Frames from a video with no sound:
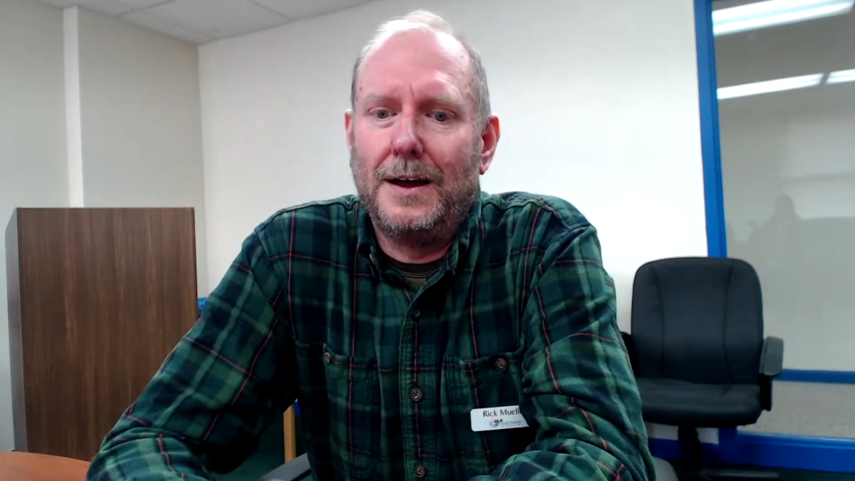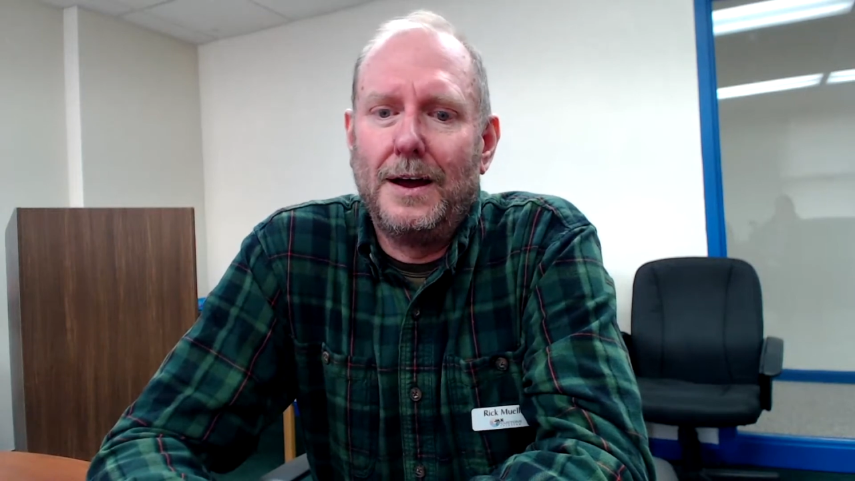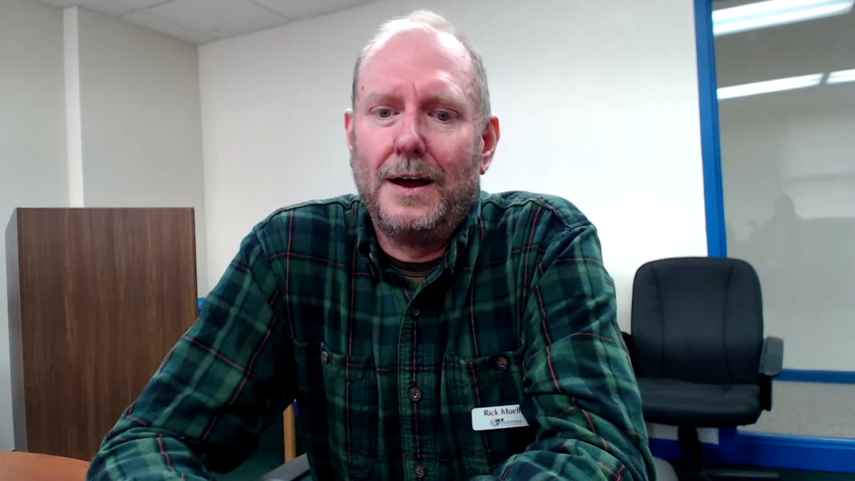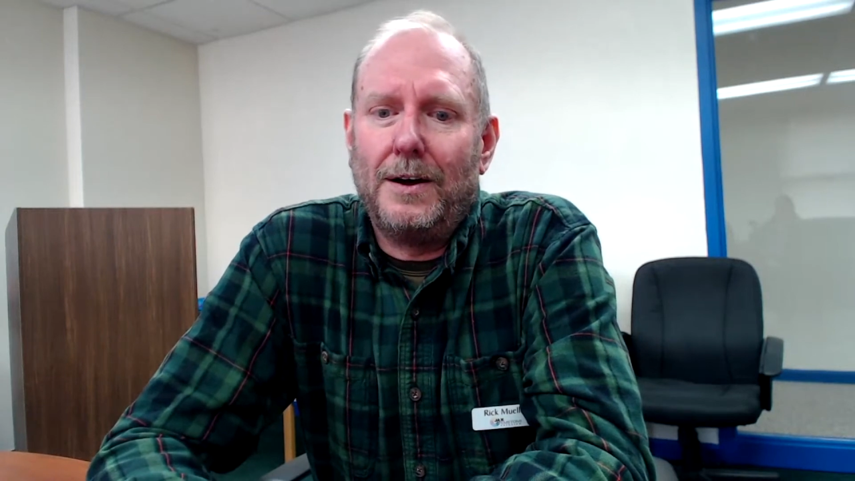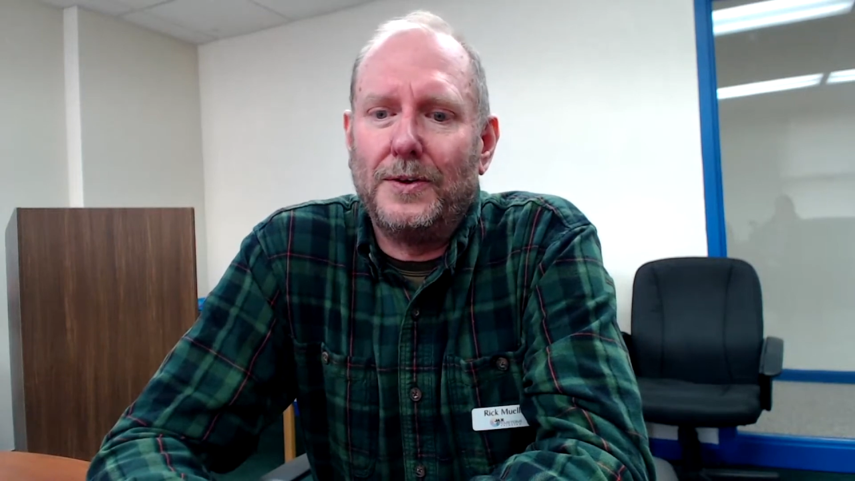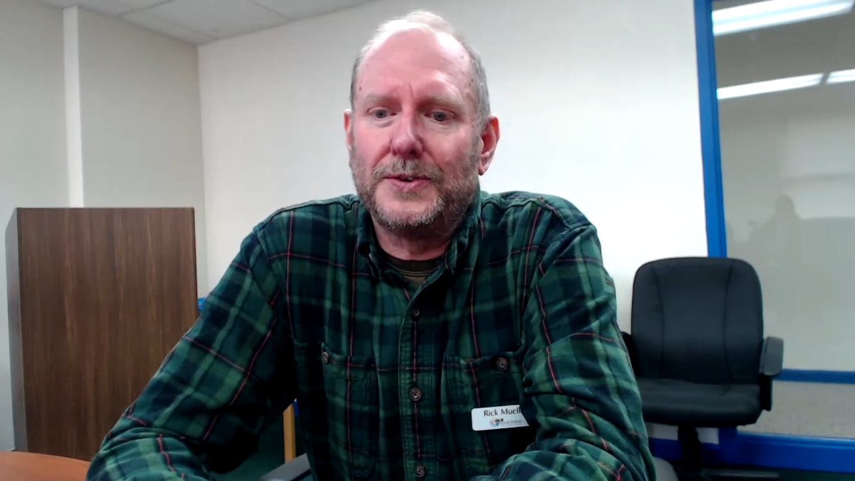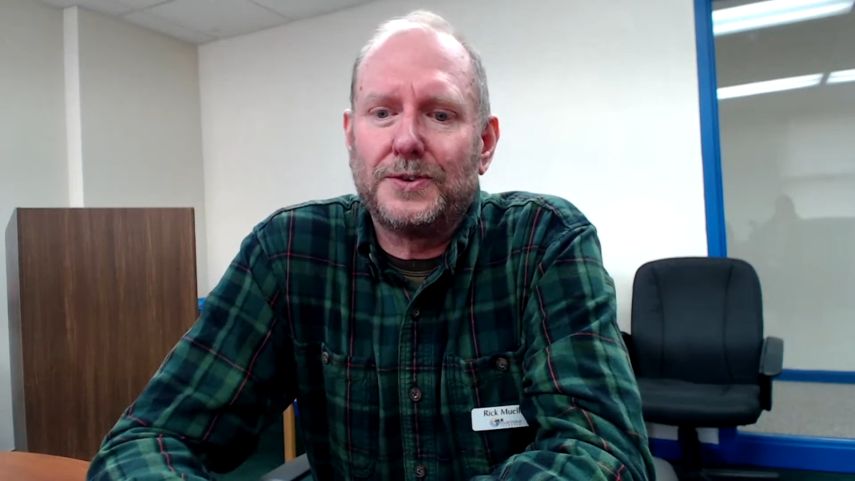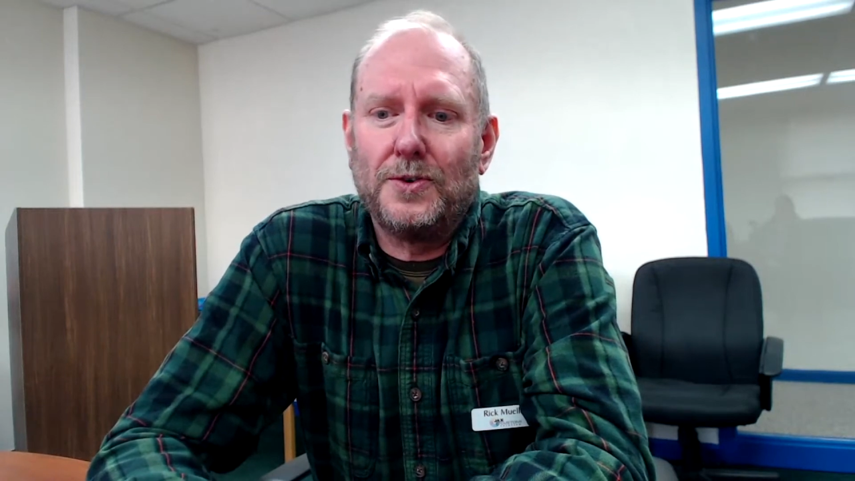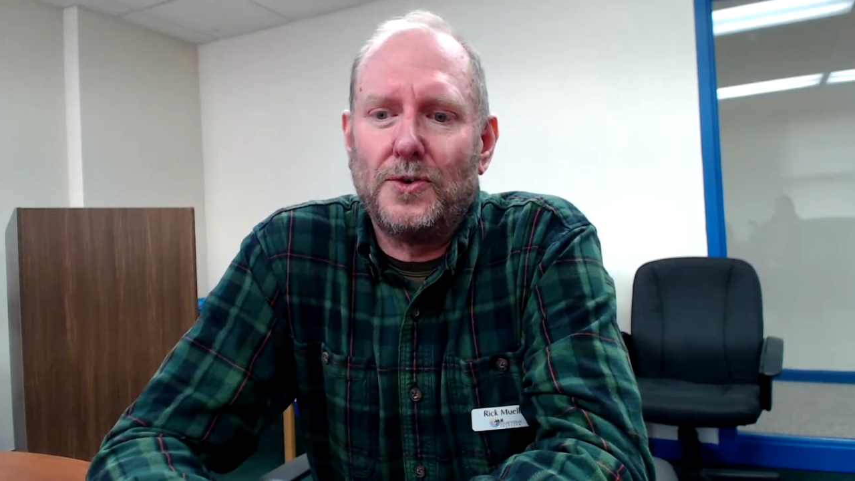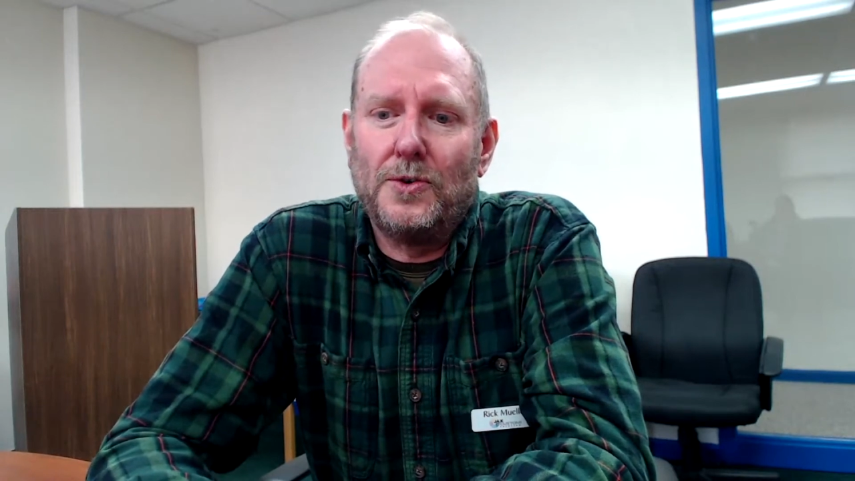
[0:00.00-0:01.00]

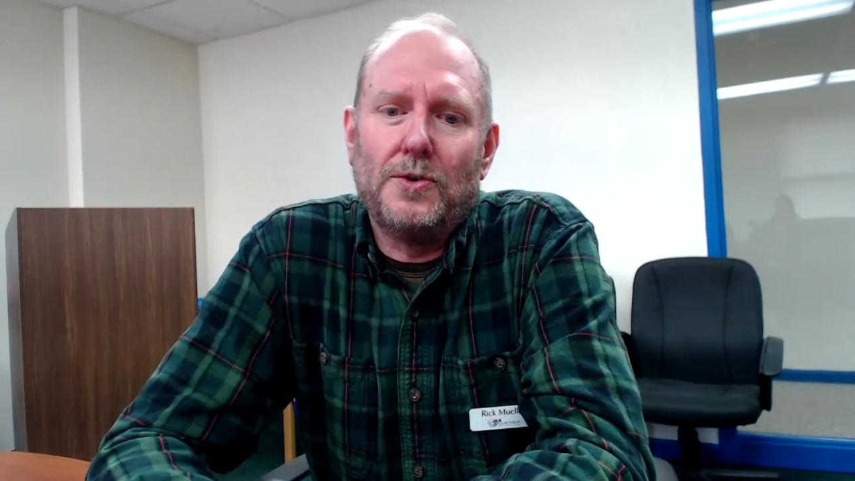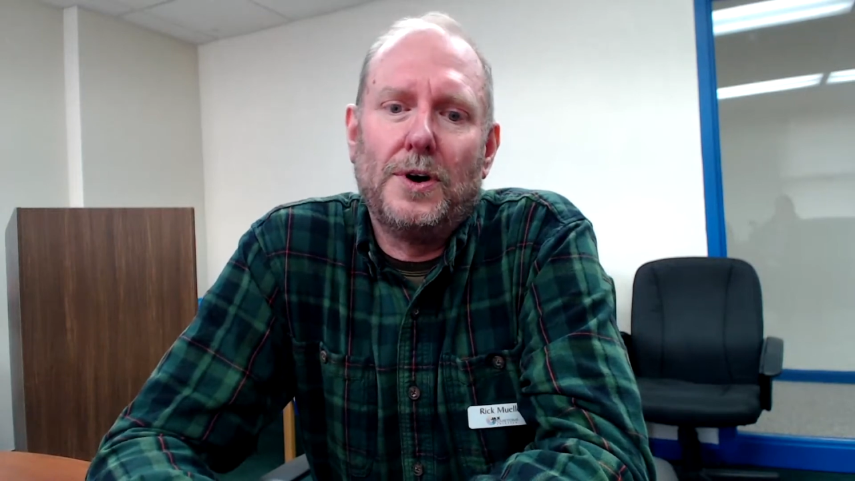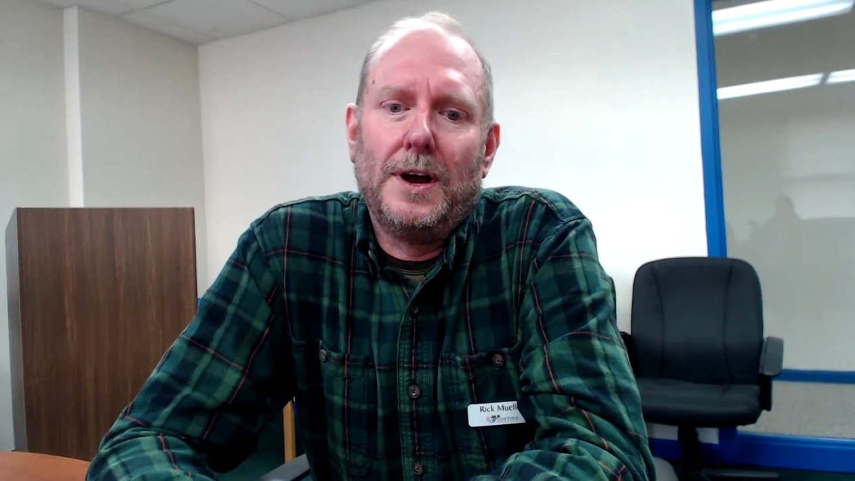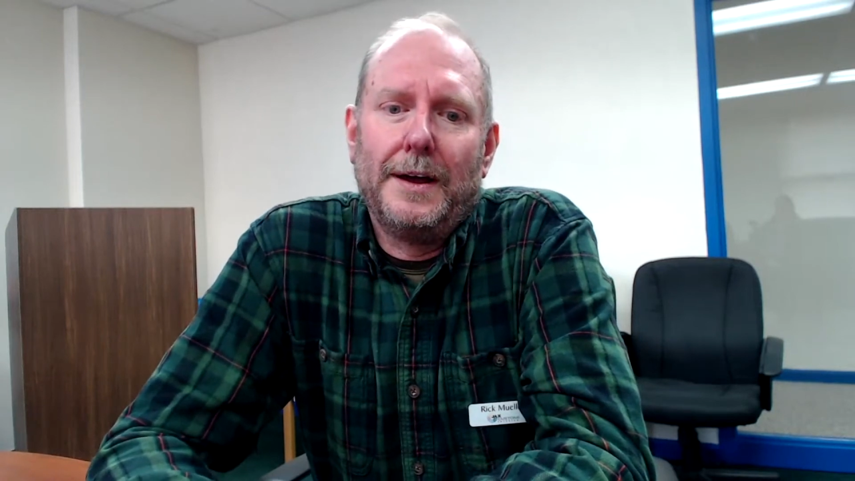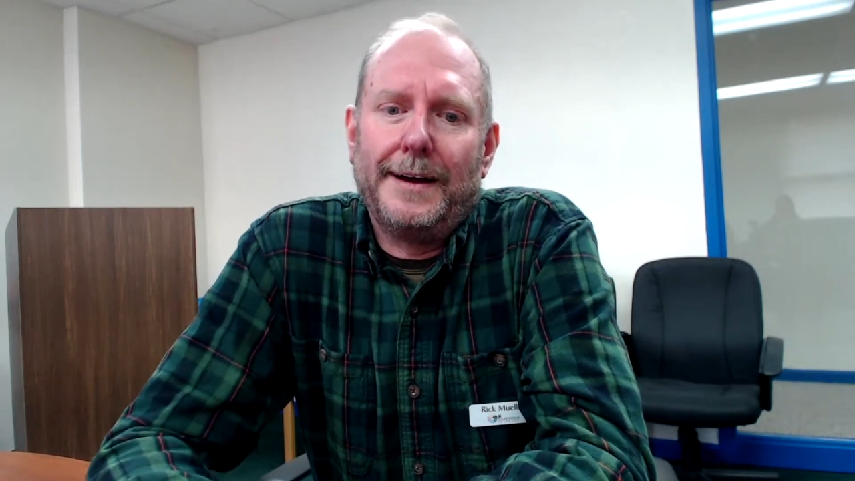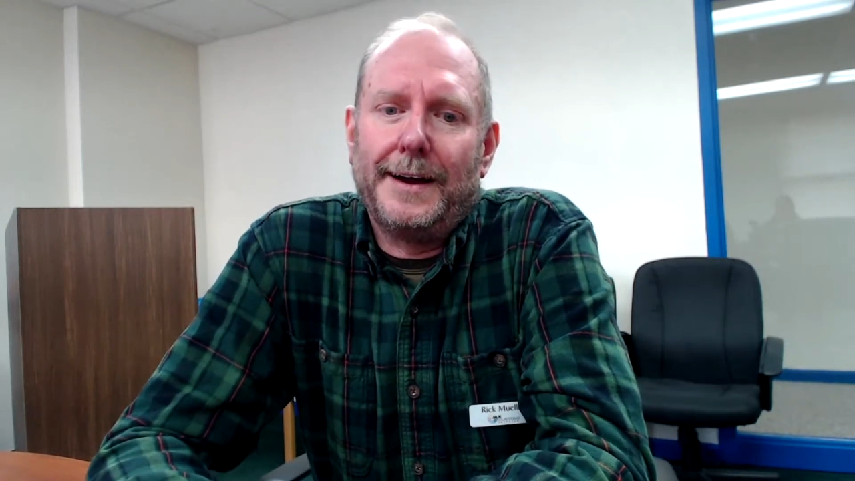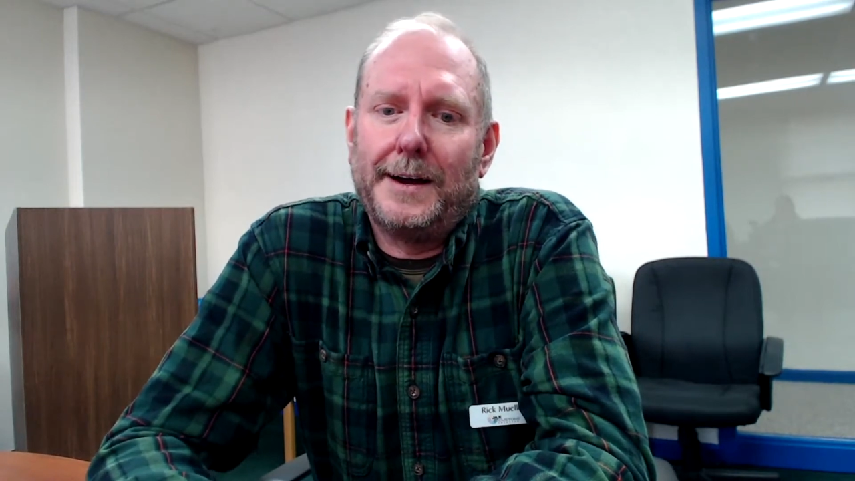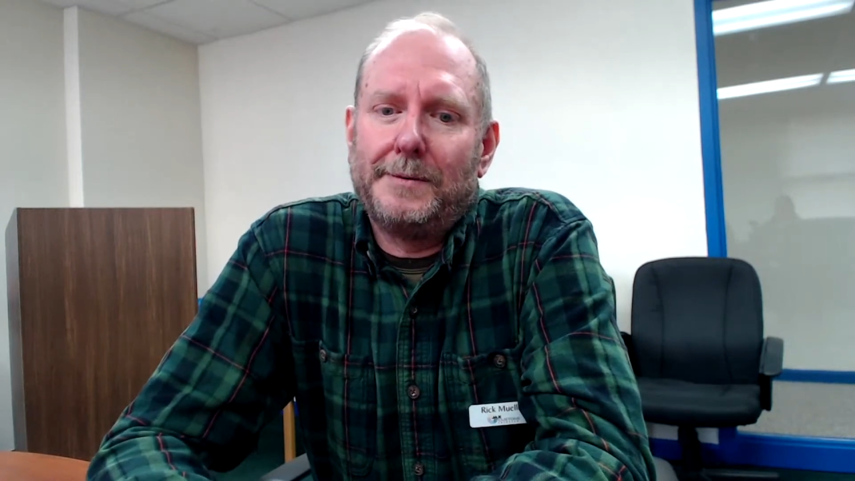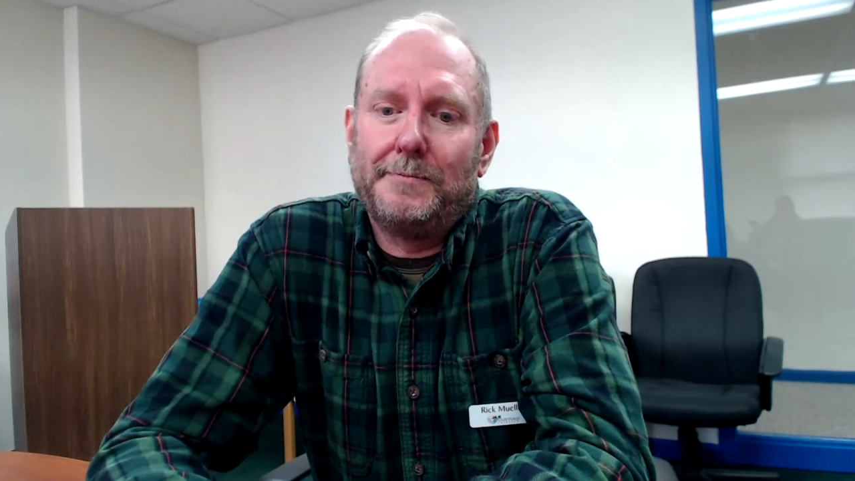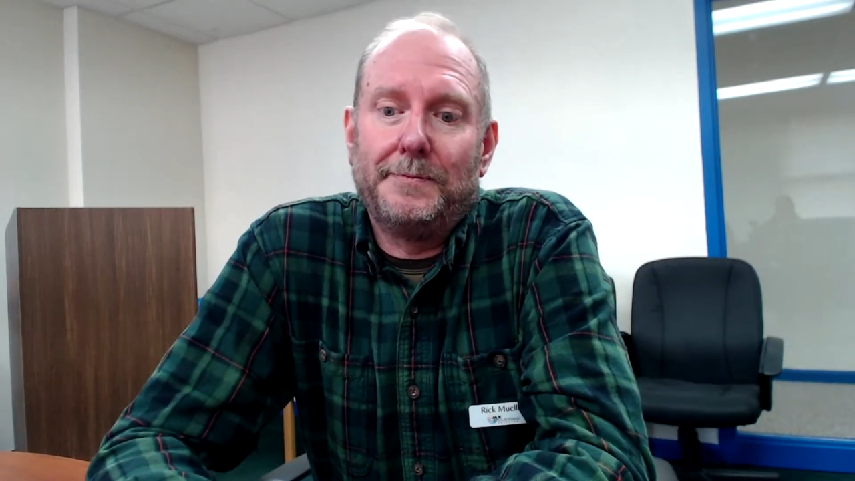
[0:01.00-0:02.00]
also
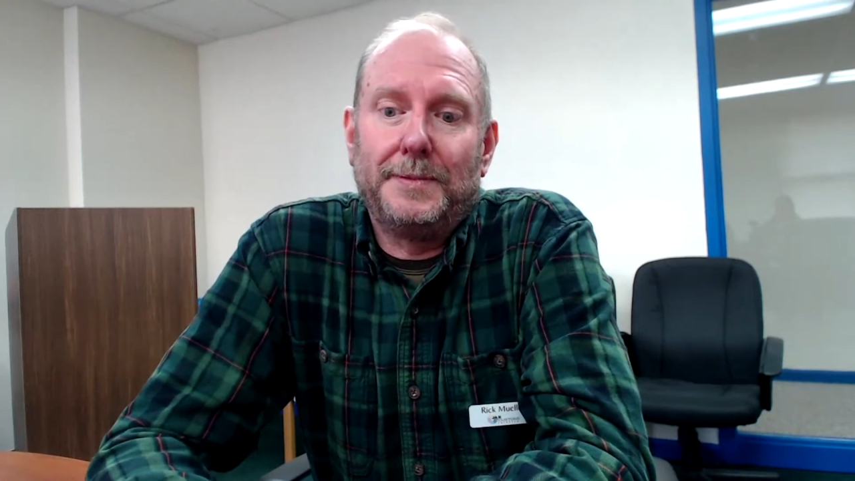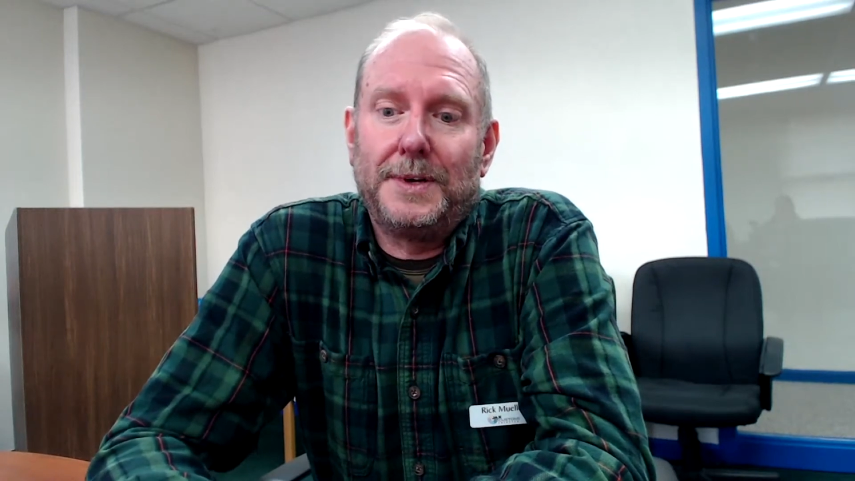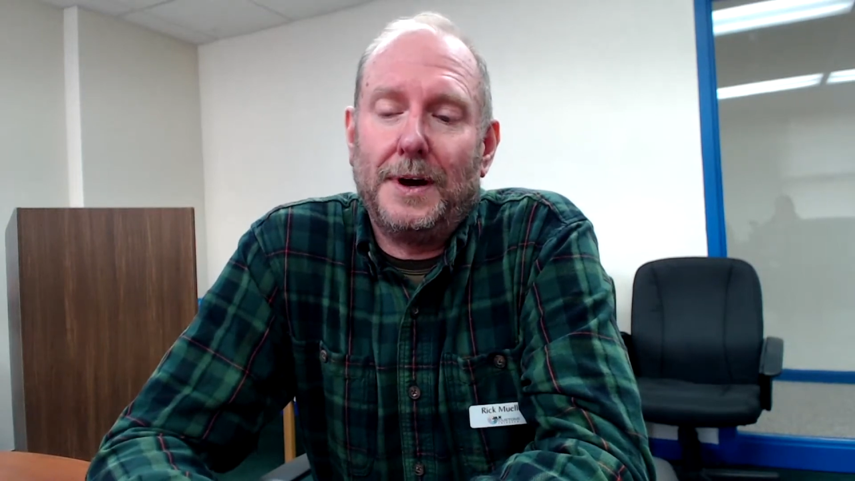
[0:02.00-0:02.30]
to